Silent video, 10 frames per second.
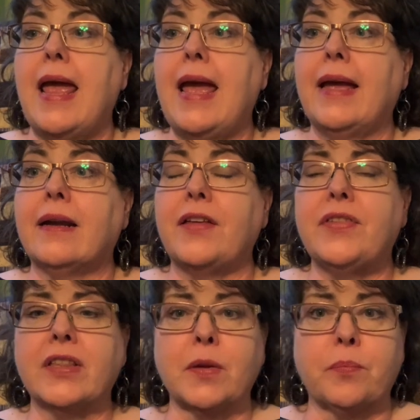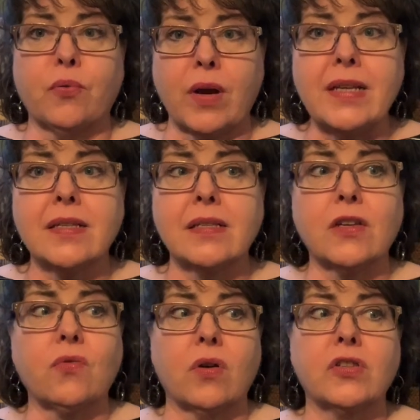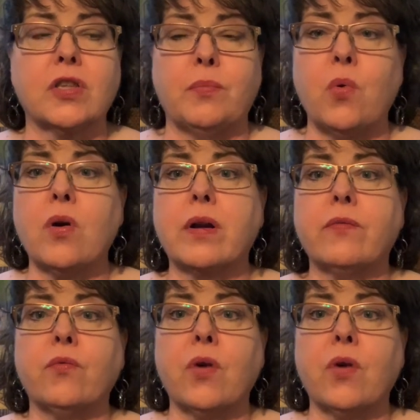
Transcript: And I think the prices across the board of